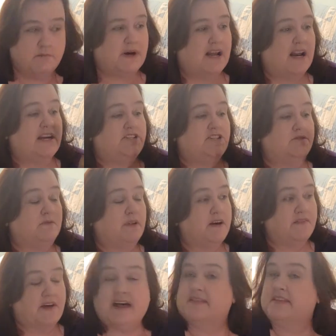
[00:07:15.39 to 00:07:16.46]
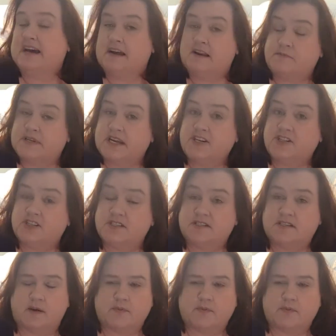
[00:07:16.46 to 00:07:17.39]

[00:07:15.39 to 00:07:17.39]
But I do love the adaptations.